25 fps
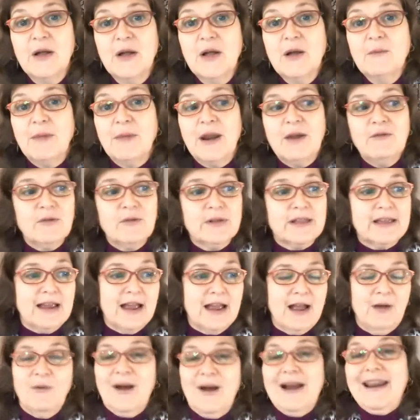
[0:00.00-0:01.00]
But
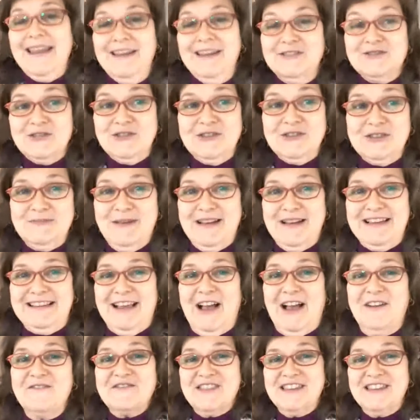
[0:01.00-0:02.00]
I want to introduce
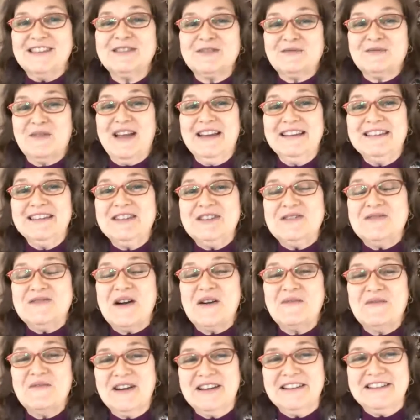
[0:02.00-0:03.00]
myself this way too.
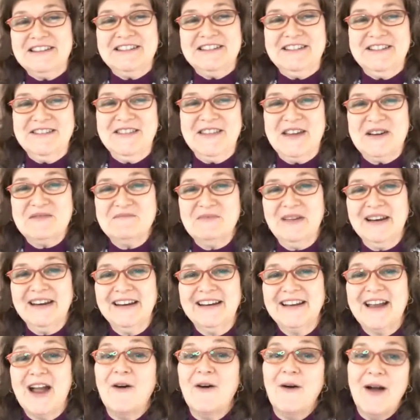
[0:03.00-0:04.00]
I wanted to do that a
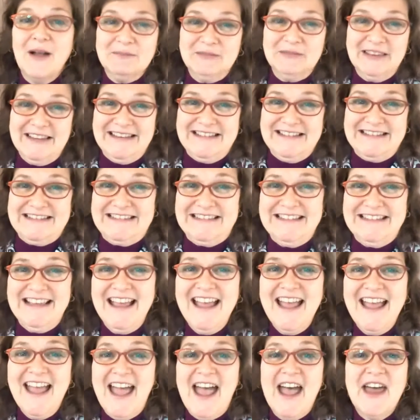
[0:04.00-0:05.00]
minute ago. I'm Liz,
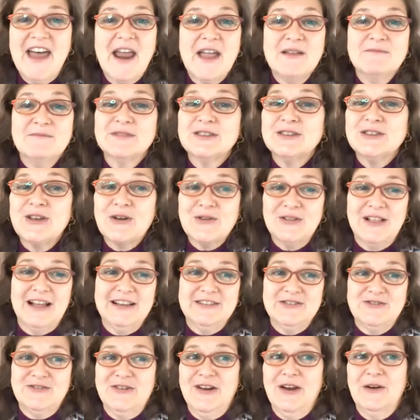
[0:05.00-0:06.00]
and I'm so
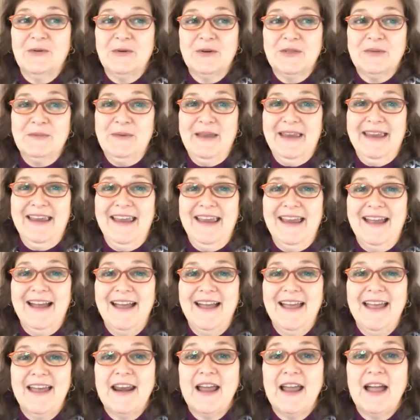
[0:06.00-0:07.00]
glad you're here with me.
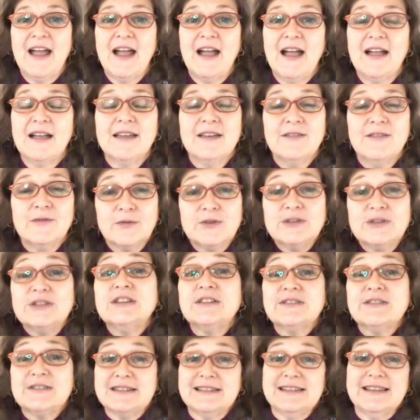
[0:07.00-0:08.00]
And
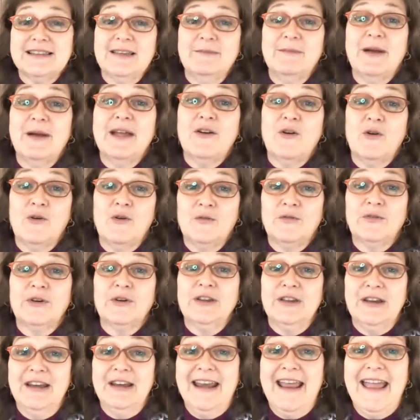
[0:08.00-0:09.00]
seriously, my goal for
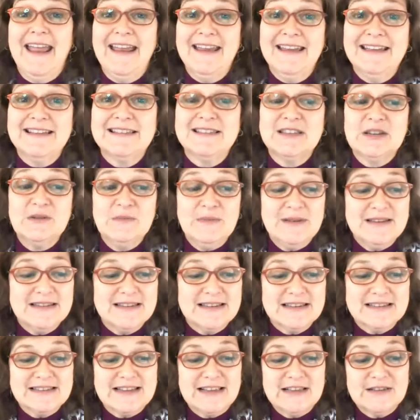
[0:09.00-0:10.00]
you today is to be
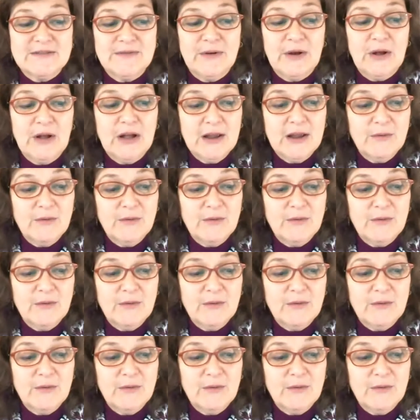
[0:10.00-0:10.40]
successful.